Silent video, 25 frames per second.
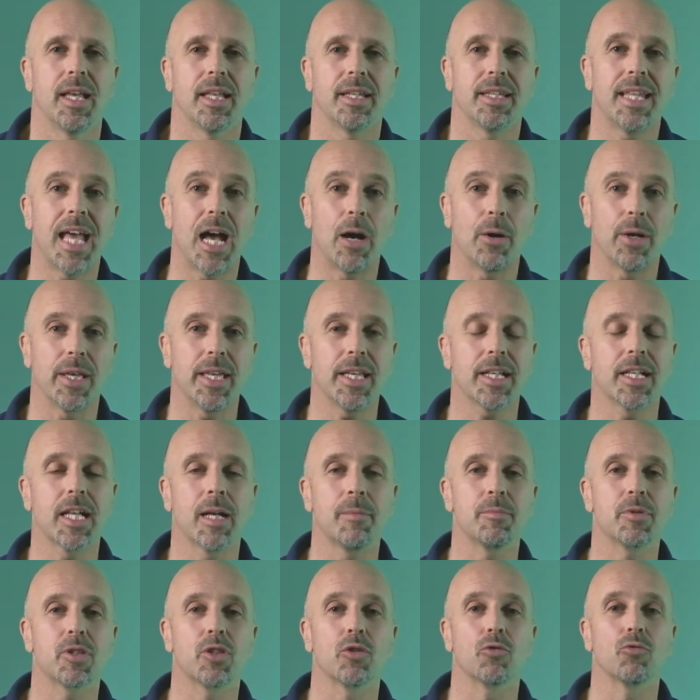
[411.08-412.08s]
Now, here
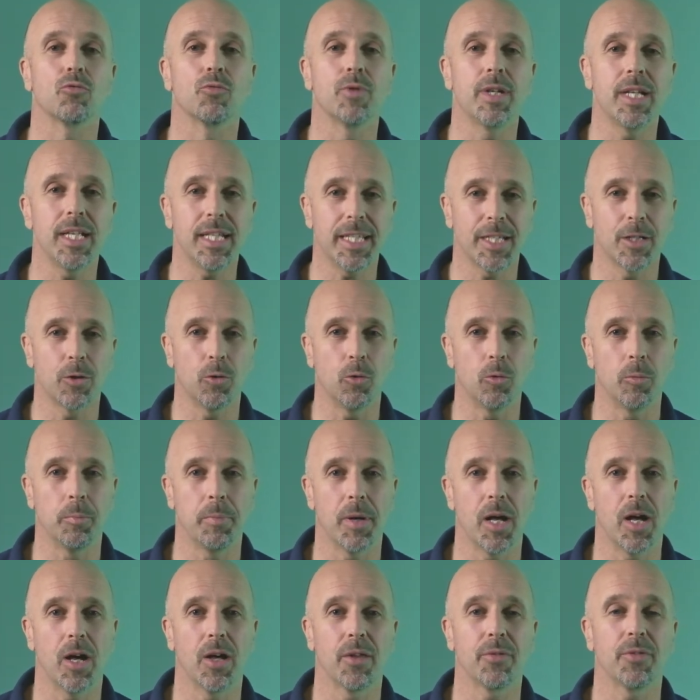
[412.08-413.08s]
comes the really cool
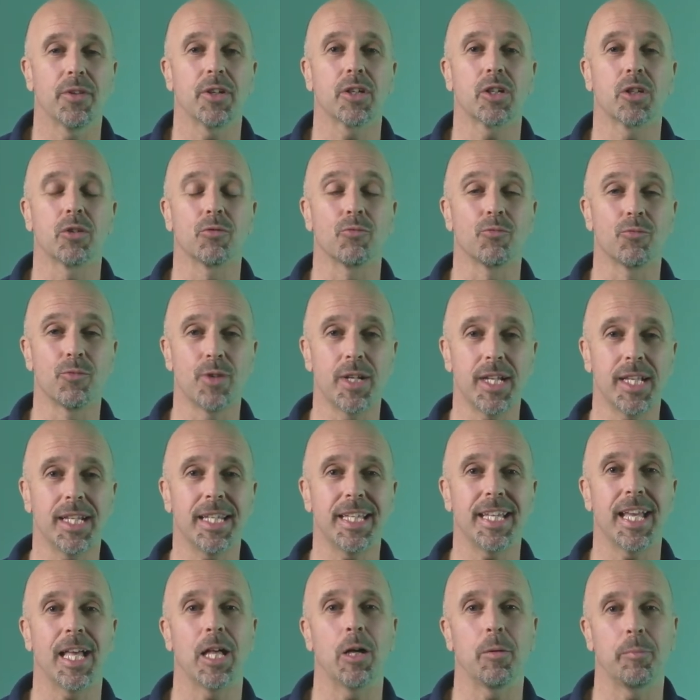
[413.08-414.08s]
part that can
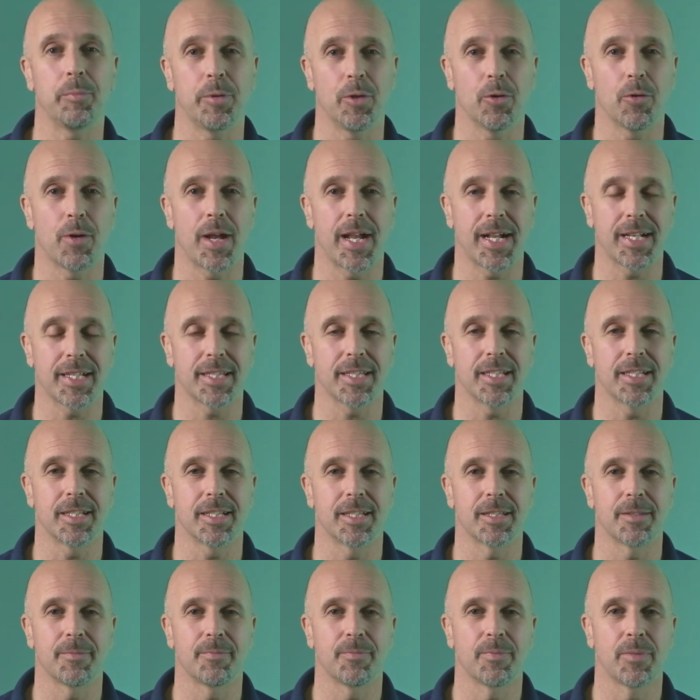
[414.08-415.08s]
really help your
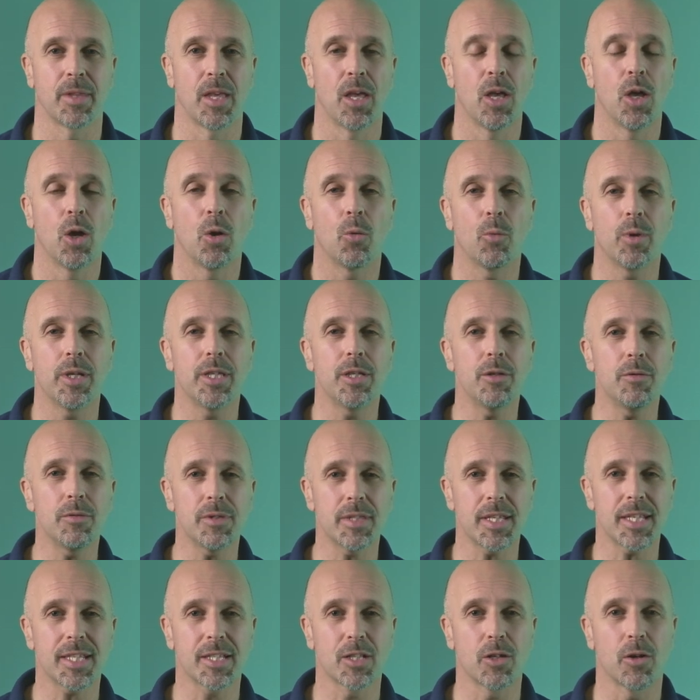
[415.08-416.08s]
accent. We use
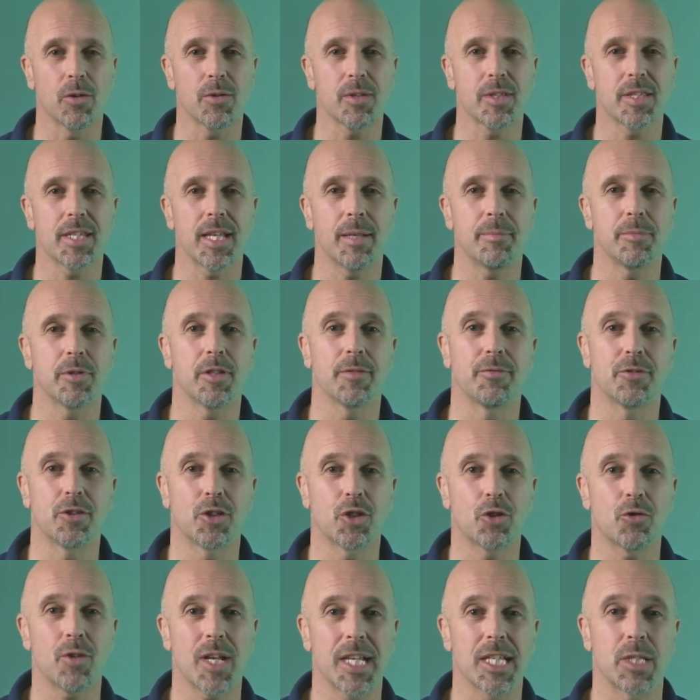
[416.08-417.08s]
this concept of
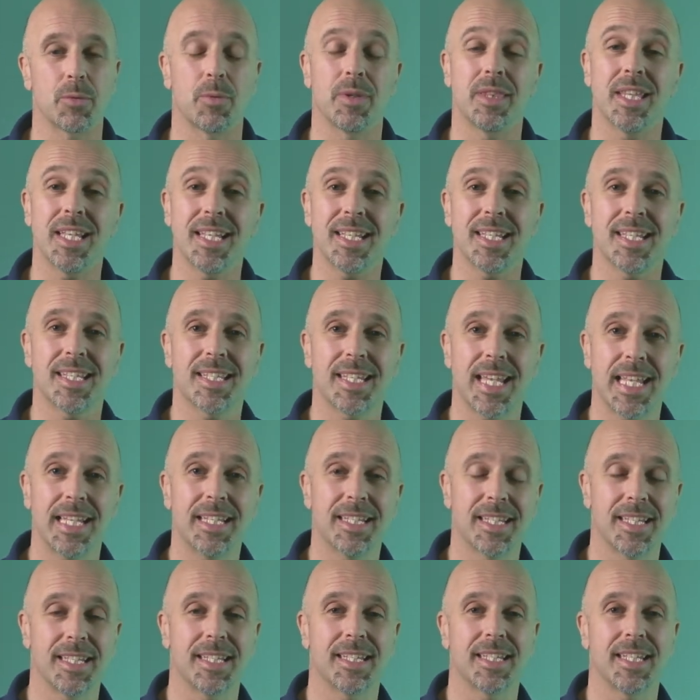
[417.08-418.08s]
stress within
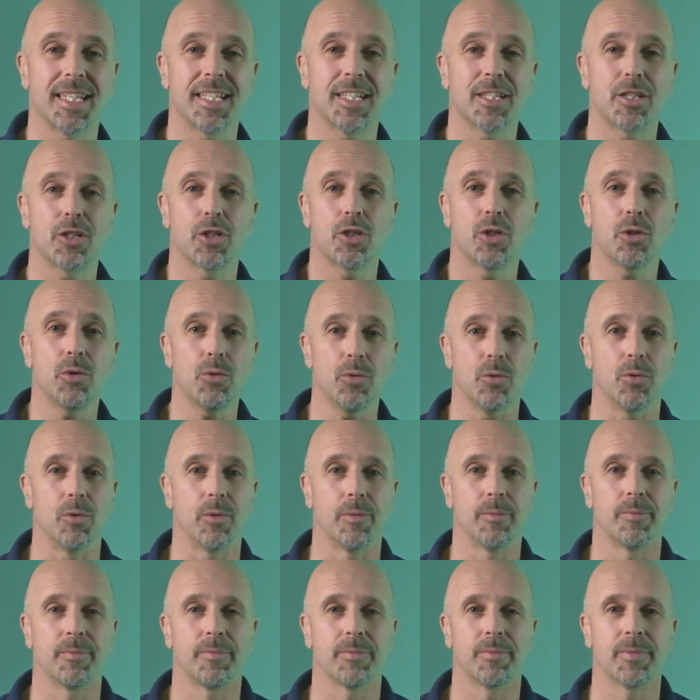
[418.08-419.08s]
sentences too,
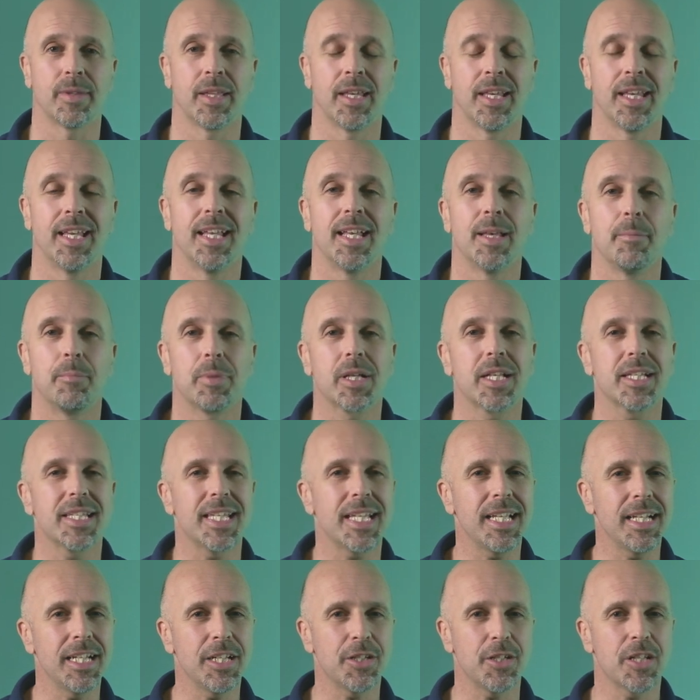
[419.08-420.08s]
because
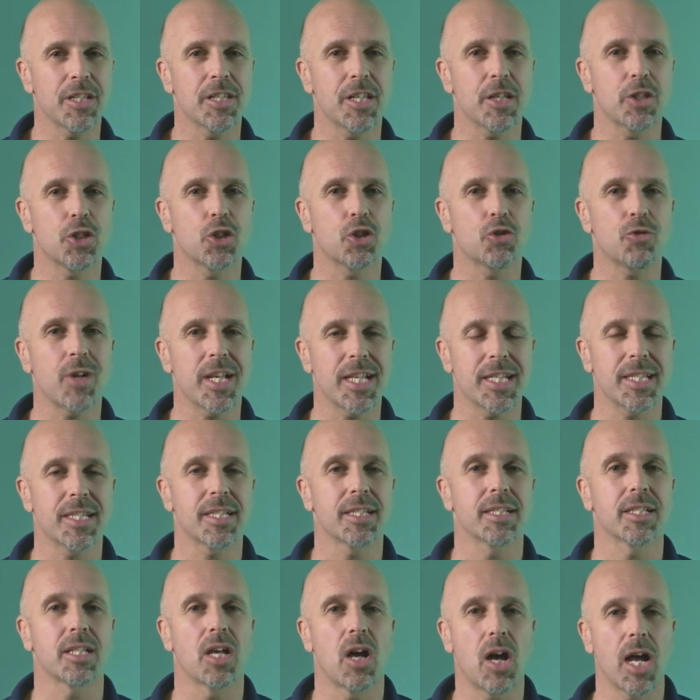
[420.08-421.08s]
English is a
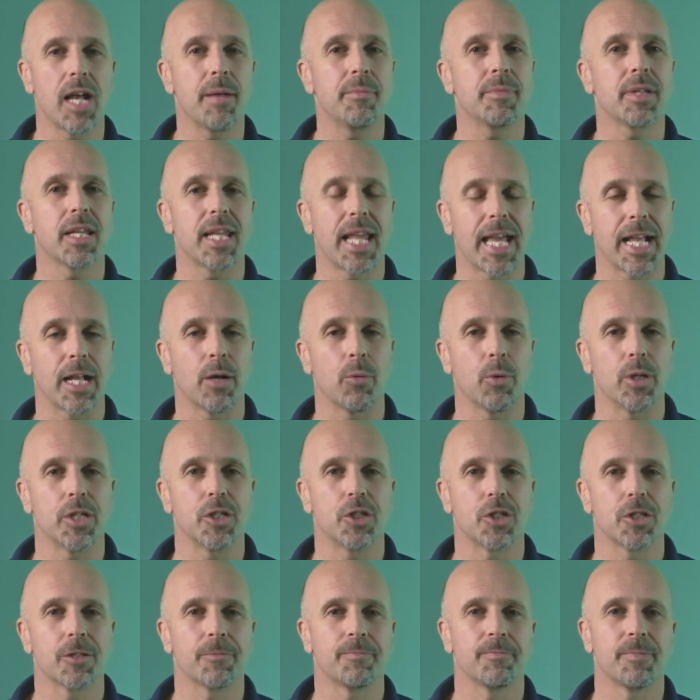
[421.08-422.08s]
stress-timed
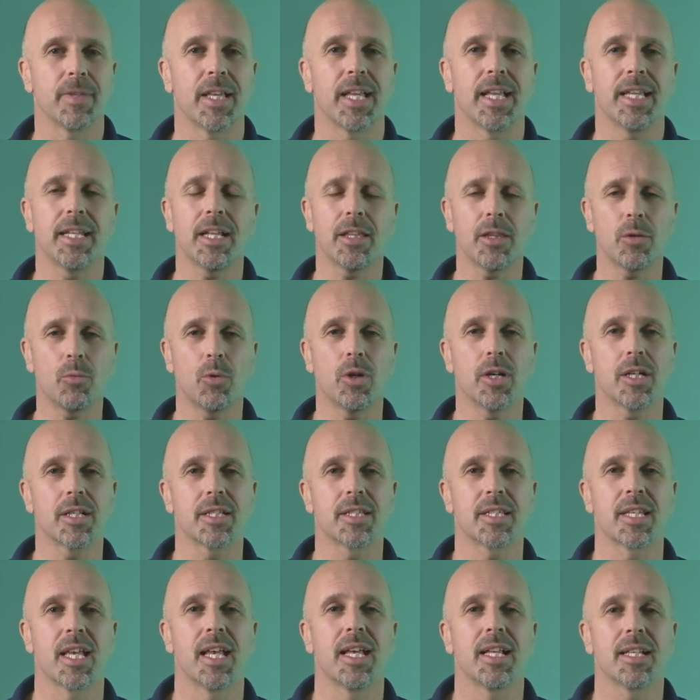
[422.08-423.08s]
language. In other
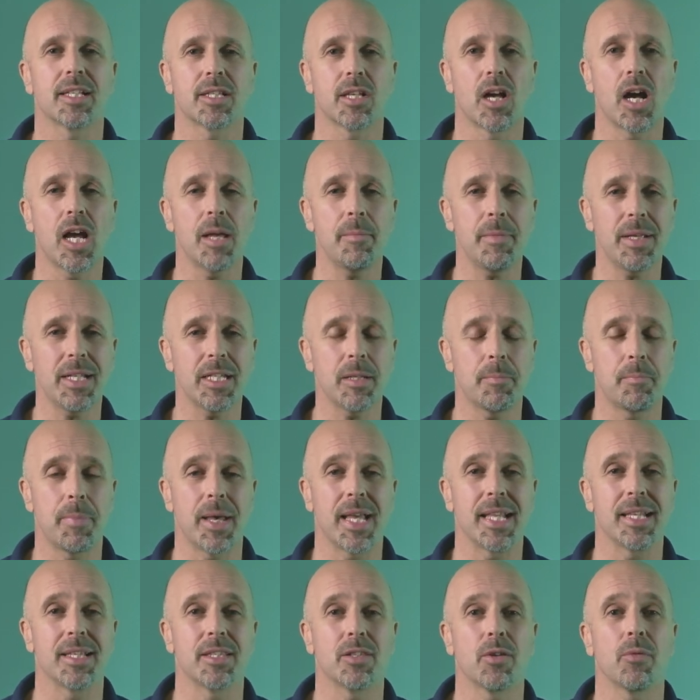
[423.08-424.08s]
words, timing
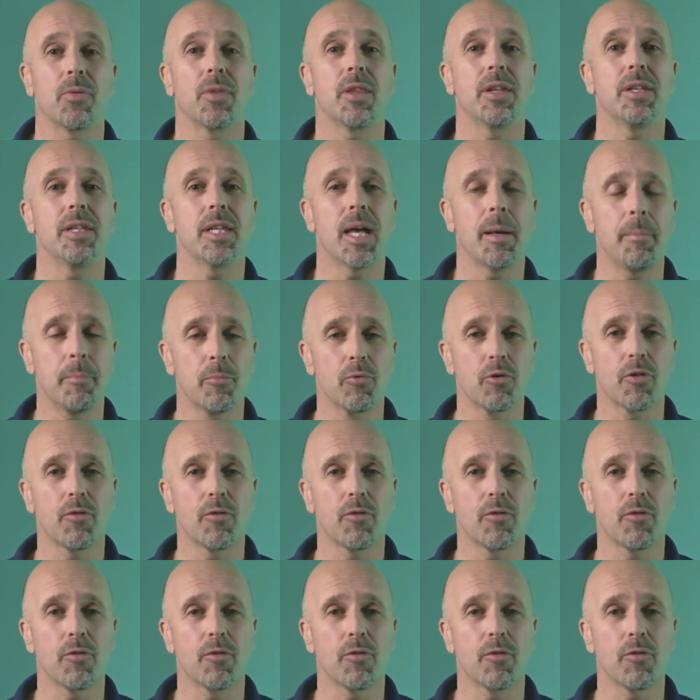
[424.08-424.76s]
depends on the number